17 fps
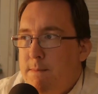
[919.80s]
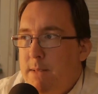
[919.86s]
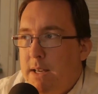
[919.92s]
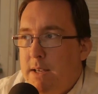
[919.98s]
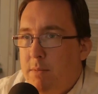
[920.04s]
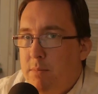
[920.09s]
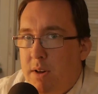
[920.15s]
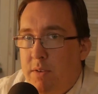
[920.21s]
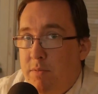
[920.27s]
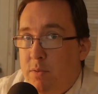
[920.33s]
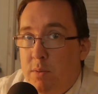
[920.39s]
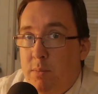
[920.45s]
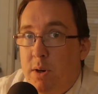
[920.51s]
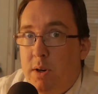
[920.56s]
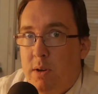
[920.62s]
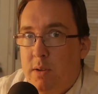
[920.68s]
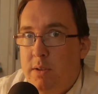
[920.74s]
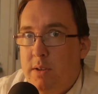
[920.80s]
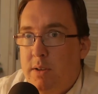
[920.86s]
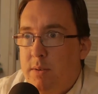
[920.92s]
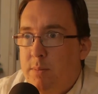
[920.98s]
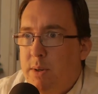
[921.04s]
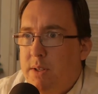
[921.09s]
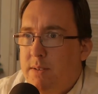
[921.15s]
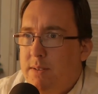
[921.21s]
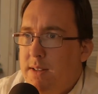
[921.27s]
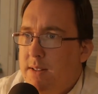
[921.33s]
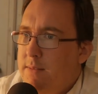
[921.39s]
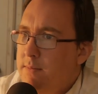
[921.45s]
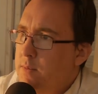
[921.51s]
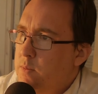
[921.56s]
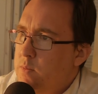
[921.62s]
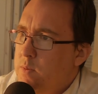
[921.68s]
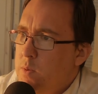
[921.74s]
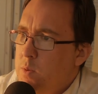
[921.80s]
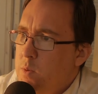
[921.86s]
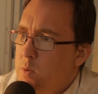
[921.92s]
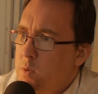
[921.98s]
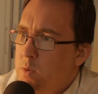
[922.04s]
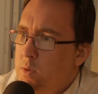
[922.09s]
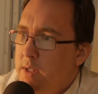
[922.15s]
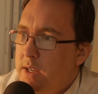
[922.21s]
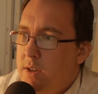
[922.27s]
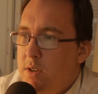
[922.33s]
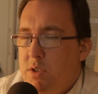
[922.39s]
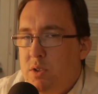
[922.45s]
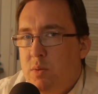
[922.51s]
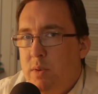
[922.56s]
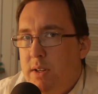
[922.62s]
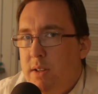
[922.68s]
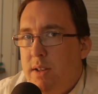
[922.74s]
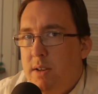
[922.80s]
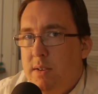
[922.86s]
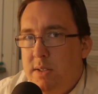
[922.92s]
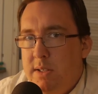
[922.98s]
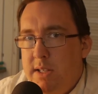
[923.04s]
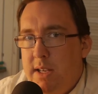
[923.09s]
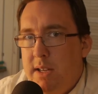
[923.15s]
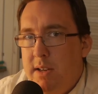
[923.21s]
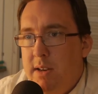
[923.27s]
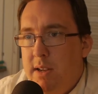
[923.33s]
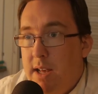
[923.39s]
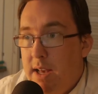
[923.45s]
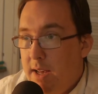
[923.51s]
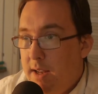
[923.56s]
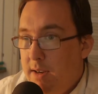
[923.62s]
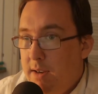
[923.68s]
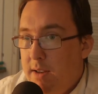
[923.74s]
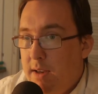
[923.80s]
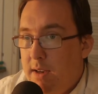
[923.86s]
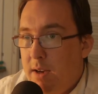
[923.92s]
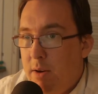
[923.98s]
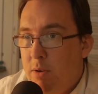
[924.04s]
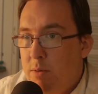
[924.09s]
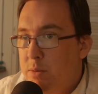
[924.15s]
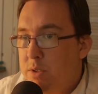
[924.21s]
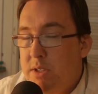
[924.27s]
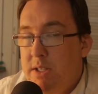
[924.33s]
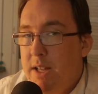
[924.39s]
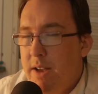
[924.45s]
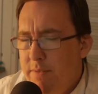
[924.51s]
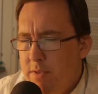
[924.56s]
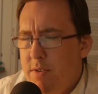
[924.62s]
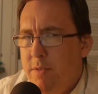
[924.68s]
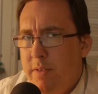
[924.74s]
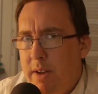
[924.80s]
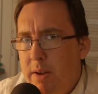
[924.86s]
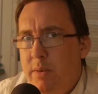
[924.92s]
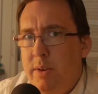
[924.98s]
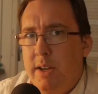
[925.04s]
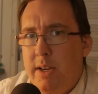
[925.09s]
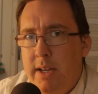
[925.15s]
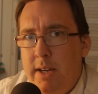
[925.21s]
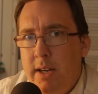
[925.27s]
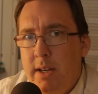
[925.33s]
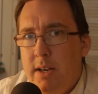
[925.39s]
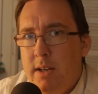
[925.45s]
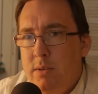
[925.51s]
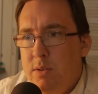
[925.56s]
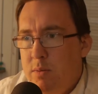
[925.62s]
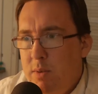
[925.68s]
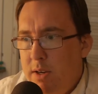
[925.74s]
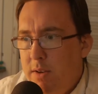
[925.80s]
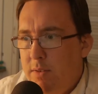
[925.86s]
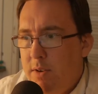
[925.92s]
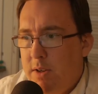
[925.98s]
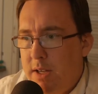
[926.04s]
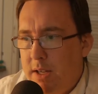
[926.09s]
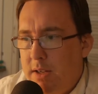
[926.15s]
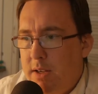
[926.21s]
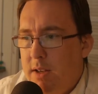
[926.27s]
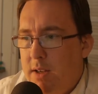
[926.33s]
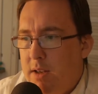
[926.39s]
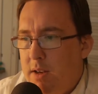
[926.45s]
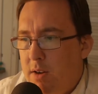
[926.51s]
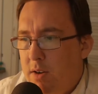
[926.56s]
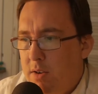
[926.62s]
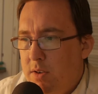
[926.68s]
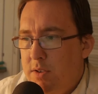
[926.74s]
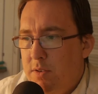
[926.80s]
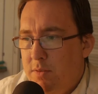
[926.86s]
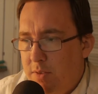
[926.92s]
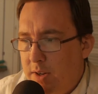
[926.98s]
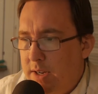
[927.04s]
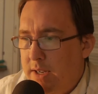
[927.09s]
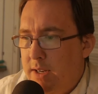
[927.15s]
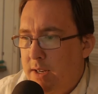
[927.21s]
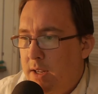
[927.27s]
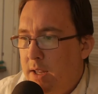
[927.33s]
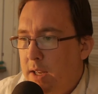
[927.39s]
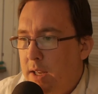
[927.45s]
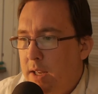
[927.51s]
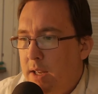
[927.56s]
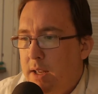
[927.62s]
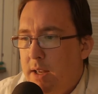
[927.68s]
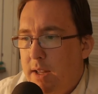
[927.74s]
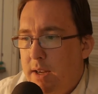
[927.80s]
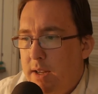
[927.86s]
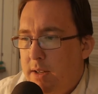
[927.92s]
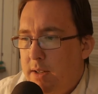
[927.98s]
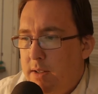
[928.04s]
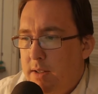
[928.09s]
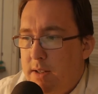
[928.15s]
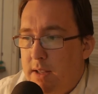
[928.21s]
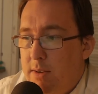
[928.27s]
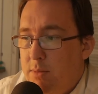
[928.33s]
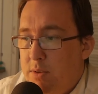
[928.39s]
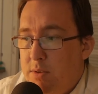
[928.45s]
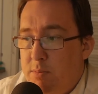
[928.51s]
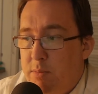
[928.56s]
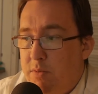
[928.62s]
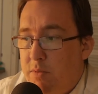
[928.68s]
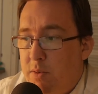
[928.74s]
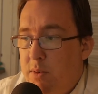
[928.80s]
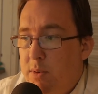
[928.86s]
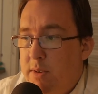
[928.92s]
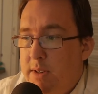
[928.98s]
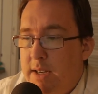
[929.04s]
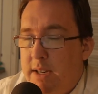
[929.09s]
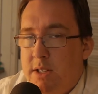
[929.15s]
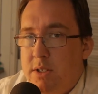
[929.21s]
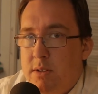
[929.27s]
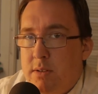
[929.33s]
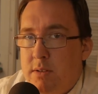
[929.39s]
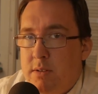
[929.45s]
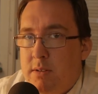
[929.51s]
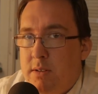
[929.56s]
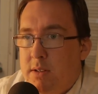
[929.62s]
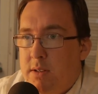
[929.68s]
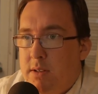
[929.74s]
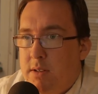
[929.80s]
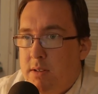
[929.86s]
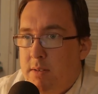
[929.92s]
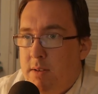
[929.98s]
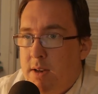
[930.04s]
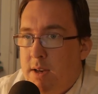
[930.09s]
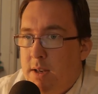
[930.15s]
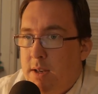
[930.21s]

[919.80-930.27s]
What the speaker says: like a full bottle, you know. But then they cost 20,000 yen, and I almost never found any. It was really fucking hard to find, and it was before the actual